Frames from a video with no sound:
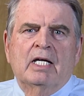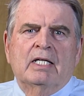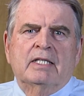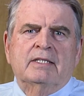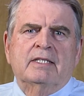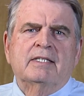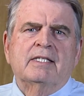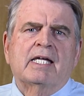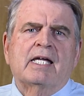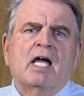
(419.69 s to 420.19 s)
And
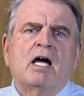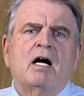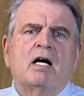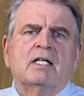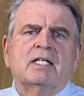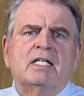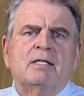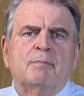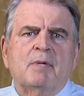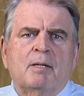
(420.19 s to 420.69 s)
then they
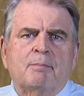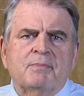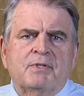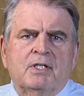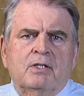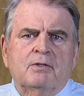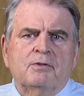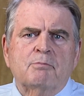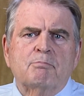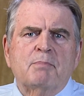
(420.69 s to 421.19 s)
hung him up
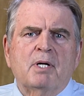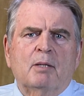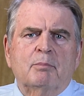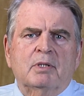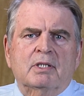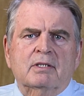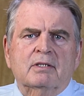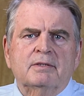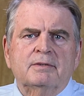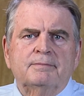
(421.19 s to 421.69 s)
there in
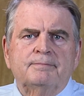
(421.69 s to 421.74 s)
public.